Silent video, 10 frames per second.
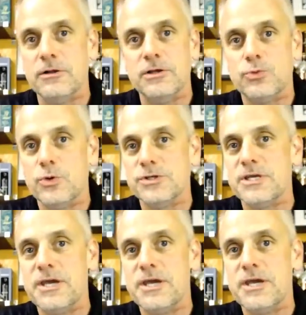Whisky
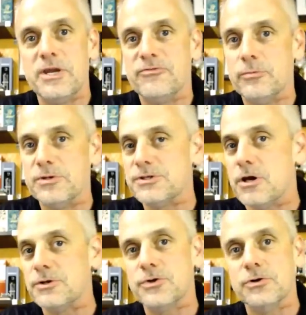Company from a
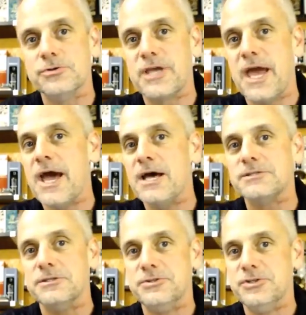Sauternes cask
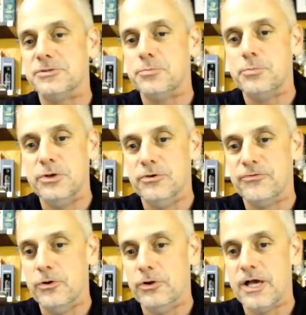is just
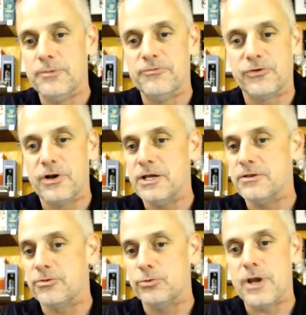beautiful up front
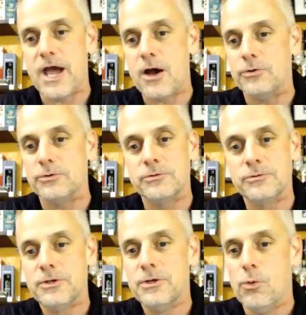throughout.
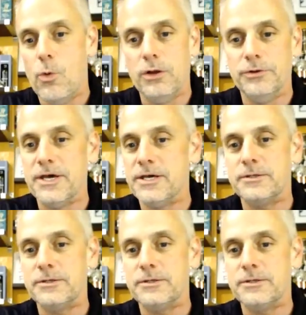Well done.